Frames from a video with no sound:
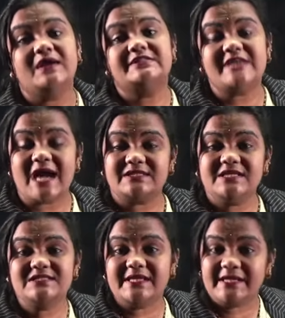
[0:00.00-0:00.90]

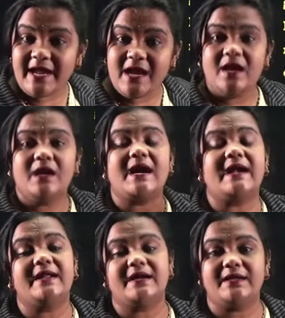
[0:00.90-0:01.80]
charges in a
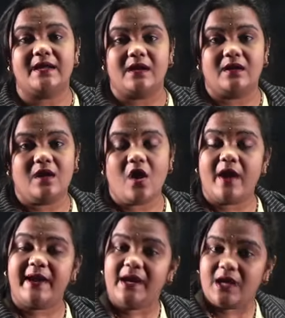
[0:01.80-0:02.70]
conductor or
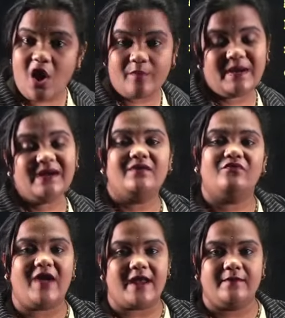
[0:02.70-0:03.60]
a copper wire,